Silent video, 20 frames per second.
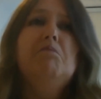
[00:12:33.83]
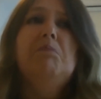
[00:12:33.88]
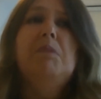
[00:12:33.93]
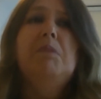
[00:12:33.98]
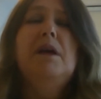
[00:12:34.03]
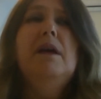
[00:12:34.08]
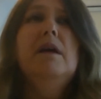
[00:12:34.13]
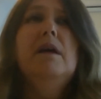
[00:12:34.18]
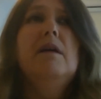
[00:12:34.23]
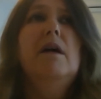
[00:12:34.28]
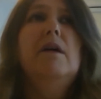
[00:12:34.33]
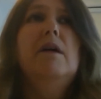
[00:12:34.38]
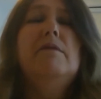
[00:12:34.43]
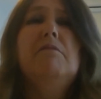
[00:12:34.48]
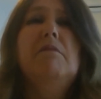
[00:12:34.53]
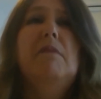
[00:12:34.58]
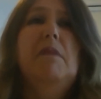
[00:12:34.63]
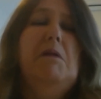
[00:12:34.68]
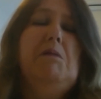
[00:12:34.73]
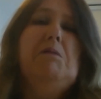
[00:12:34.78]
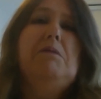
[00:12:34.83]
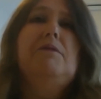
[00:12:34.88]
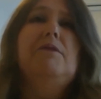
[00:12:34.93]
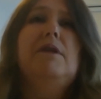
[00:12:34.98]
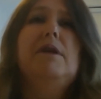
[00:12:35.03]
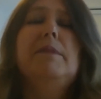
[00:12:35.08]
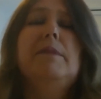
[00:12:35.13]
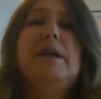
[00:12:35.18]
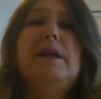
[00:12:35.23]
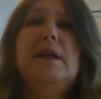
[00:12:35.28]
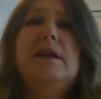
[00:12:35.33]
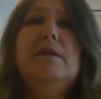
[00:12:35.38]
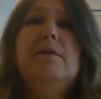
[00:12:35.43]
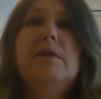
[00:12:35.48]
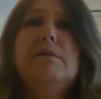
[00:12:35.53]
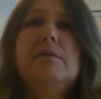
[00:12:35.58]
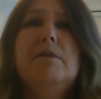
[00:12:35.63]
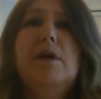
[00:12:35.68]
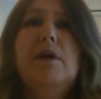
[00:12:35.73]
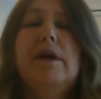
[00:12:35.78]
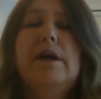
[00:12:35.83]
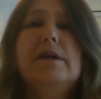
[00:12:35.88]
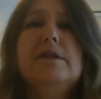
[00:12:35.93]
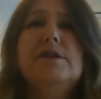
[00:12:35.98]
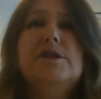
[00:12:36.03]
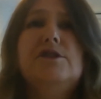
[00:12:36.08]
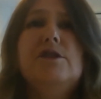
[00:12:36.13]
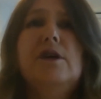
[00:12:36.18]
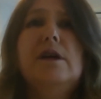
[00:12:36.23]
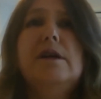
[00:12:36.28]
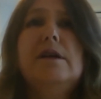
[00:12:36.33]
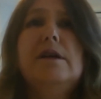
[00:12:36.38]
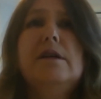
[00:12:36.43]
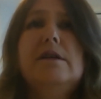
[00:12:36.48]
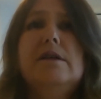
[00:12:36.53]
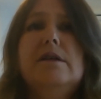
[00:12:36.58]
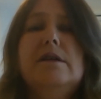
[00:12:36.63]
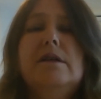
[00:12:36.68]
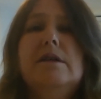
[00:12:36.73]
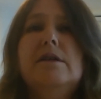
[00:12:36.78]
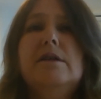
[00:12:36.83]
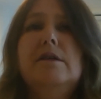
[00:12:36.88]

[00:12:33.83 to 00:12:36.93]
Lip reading: yeah, I would recommend anyone buying in Australia.